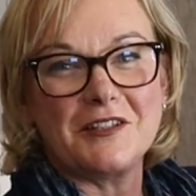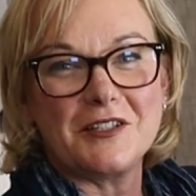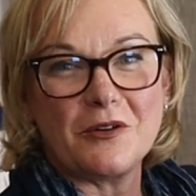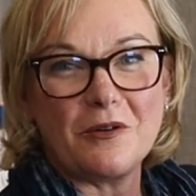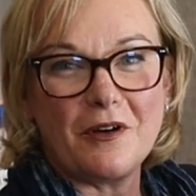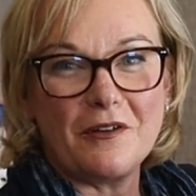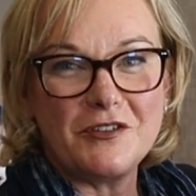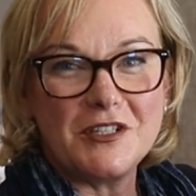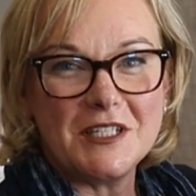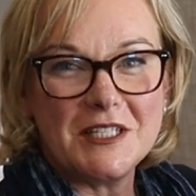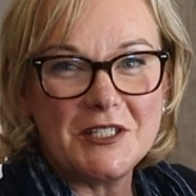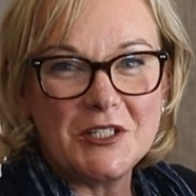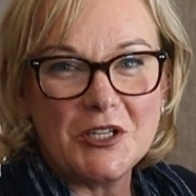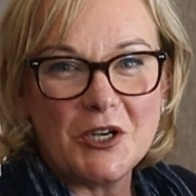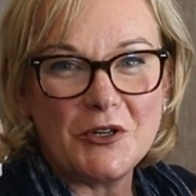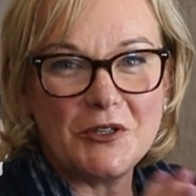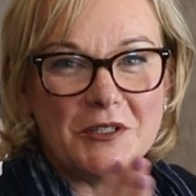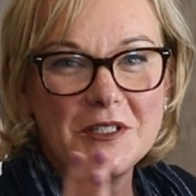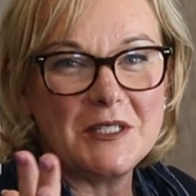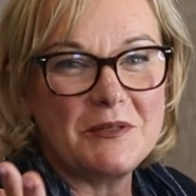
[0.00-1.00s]
So I've just
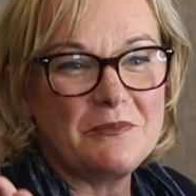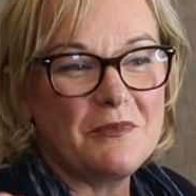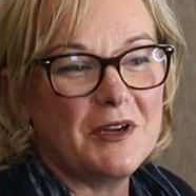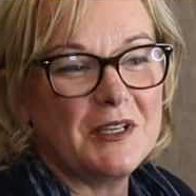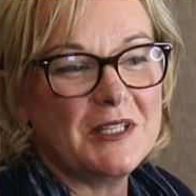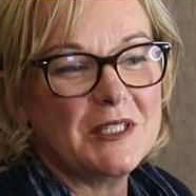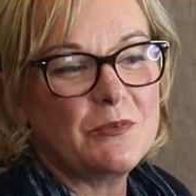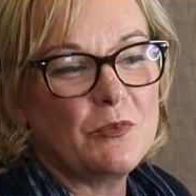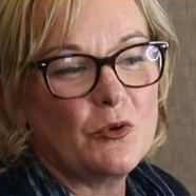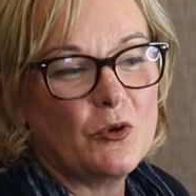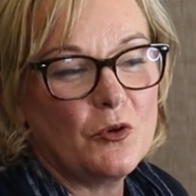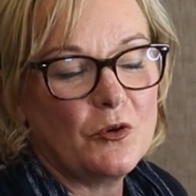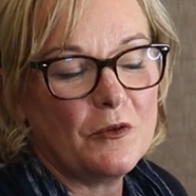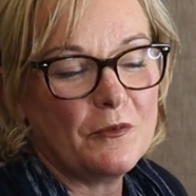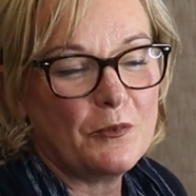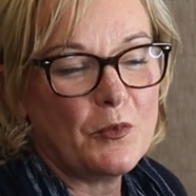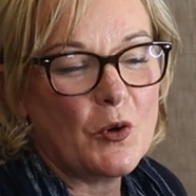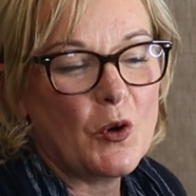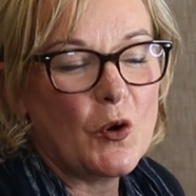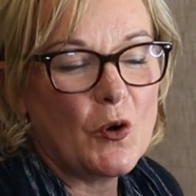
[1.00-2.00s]
noticed my
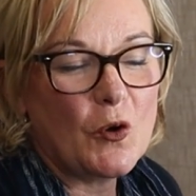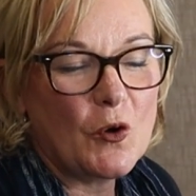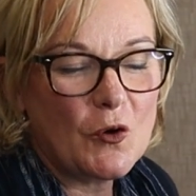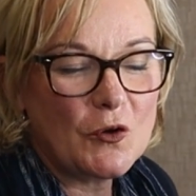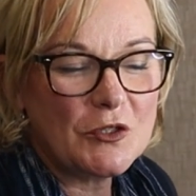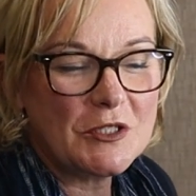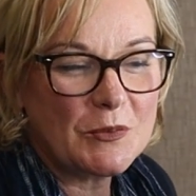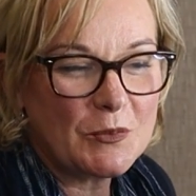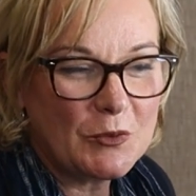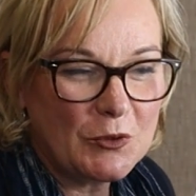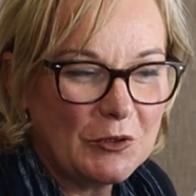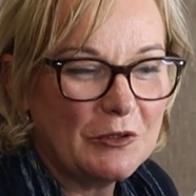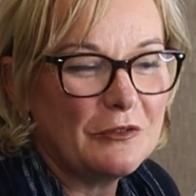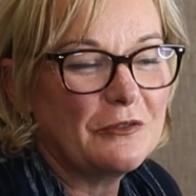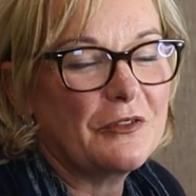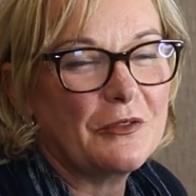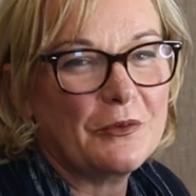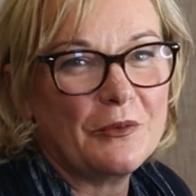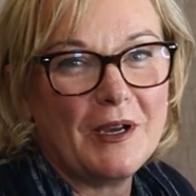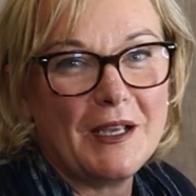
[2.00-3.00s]
poor spool
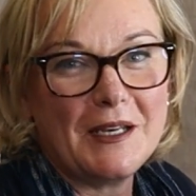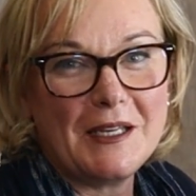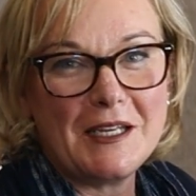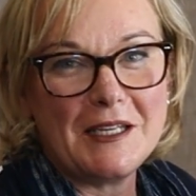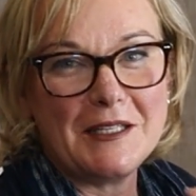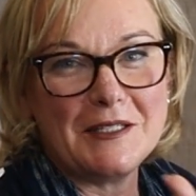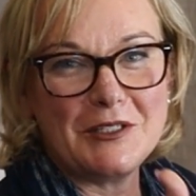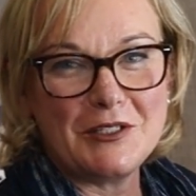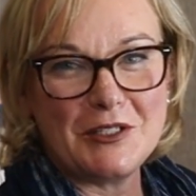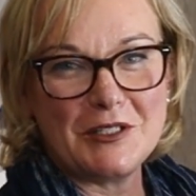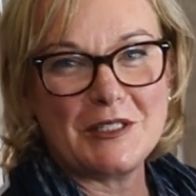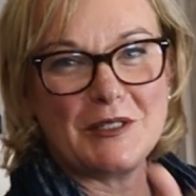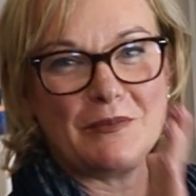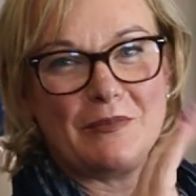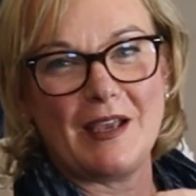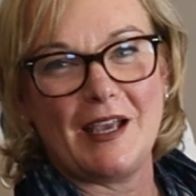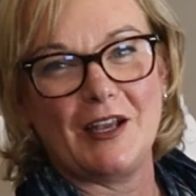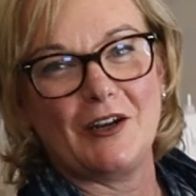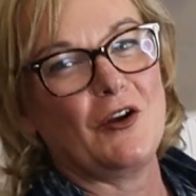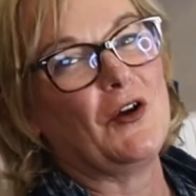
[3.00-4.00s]
of thread is just
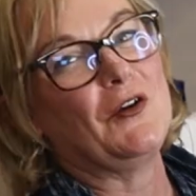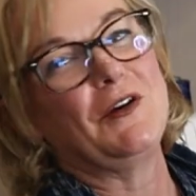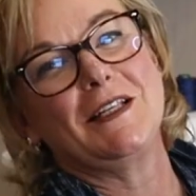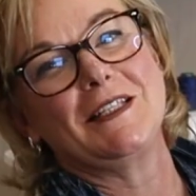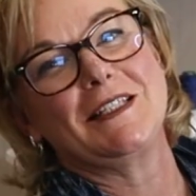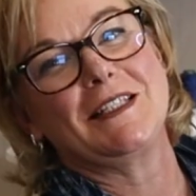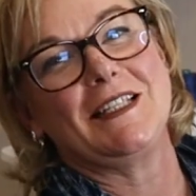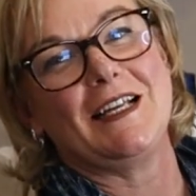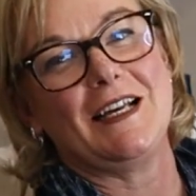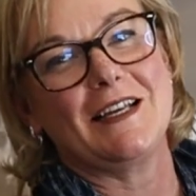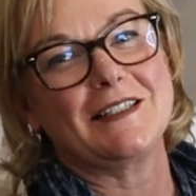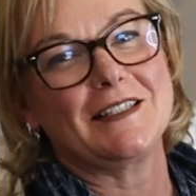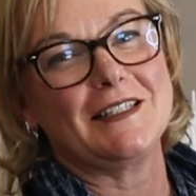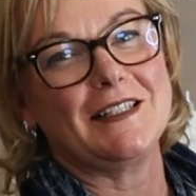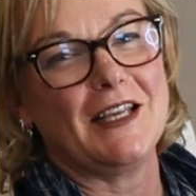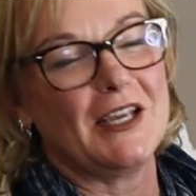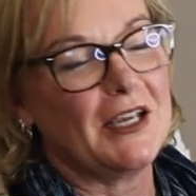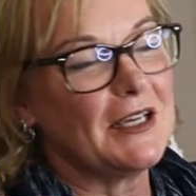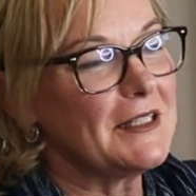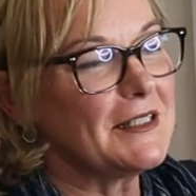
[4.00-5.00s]
about on its last
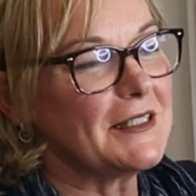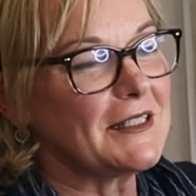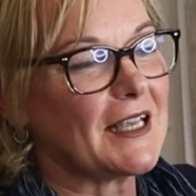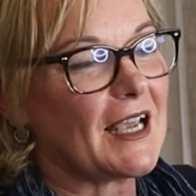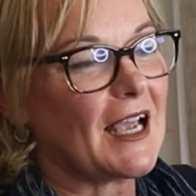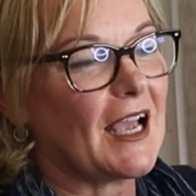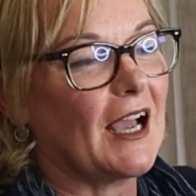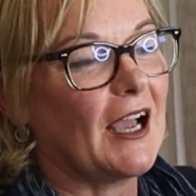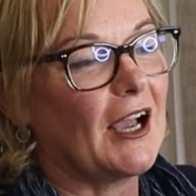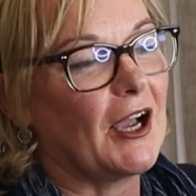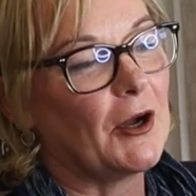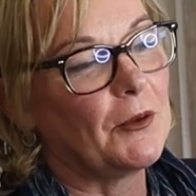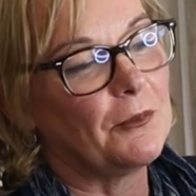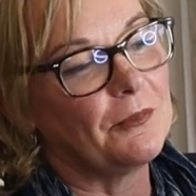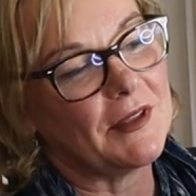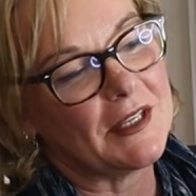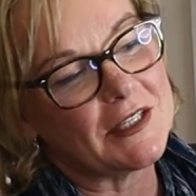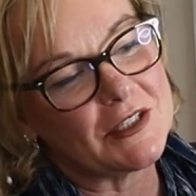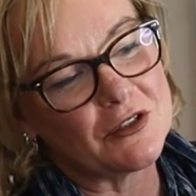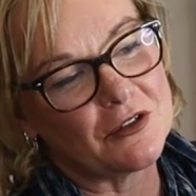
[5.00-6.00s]
legs.
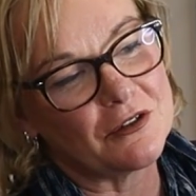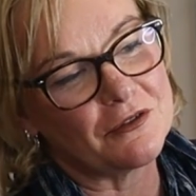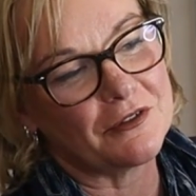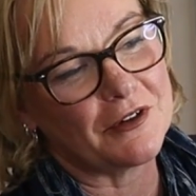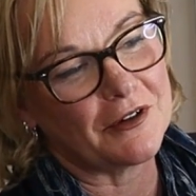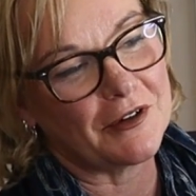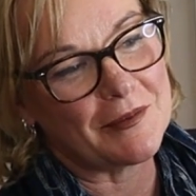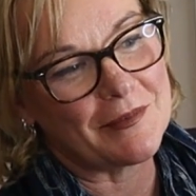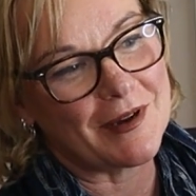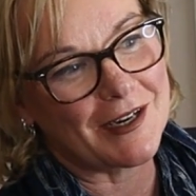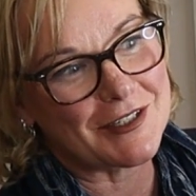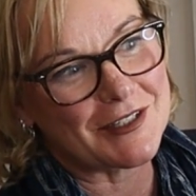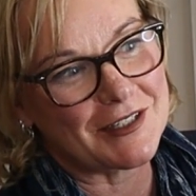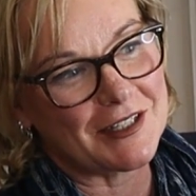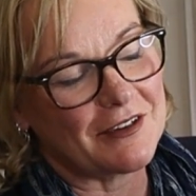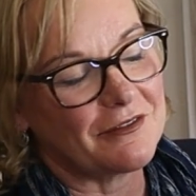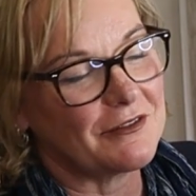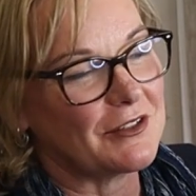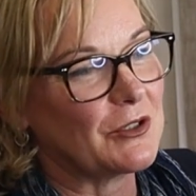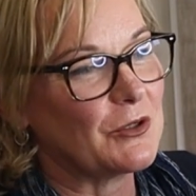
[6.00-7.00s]
There's not very much
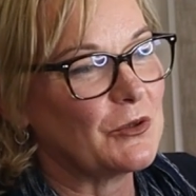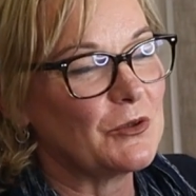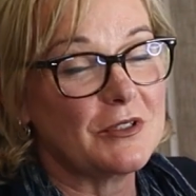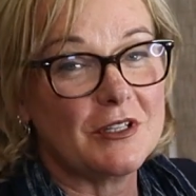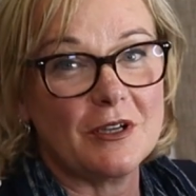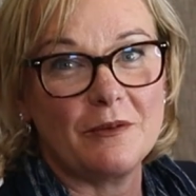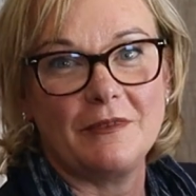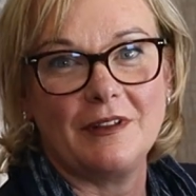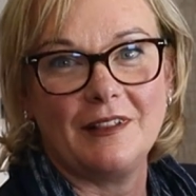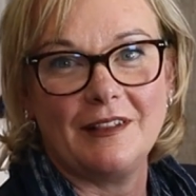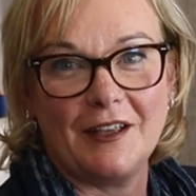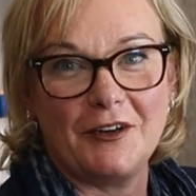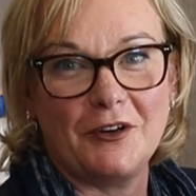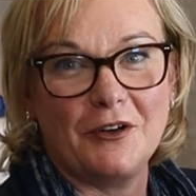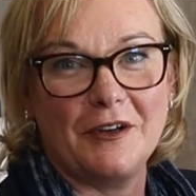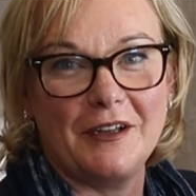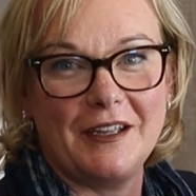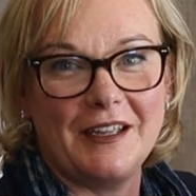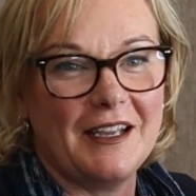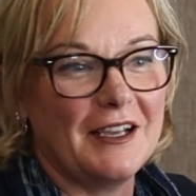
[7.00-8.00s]
left at all, so I'm glad
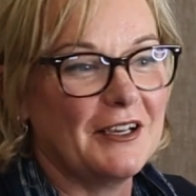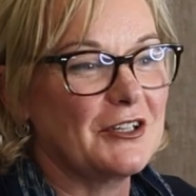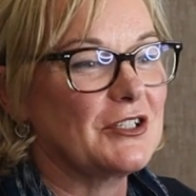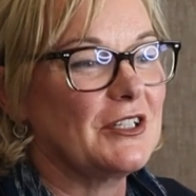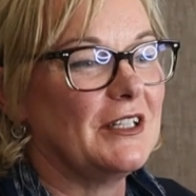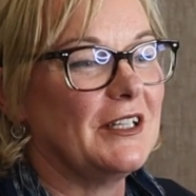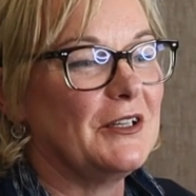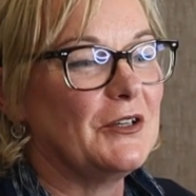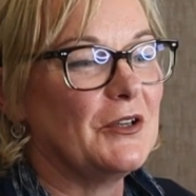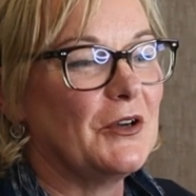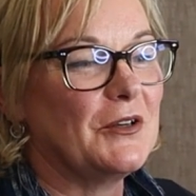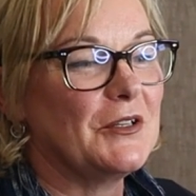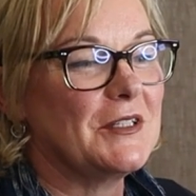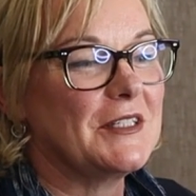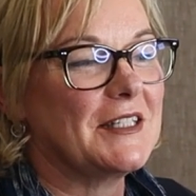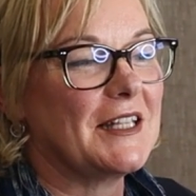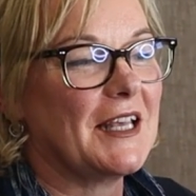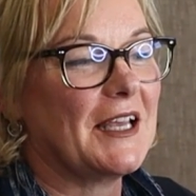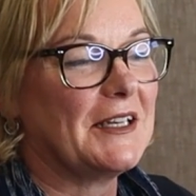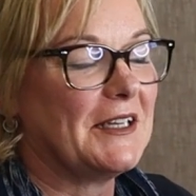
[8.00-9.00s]
I actually
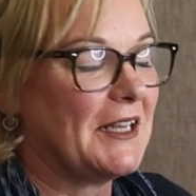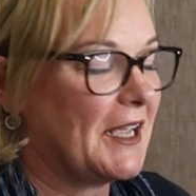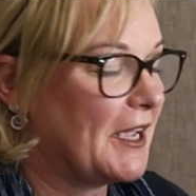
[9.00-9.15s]
noticed that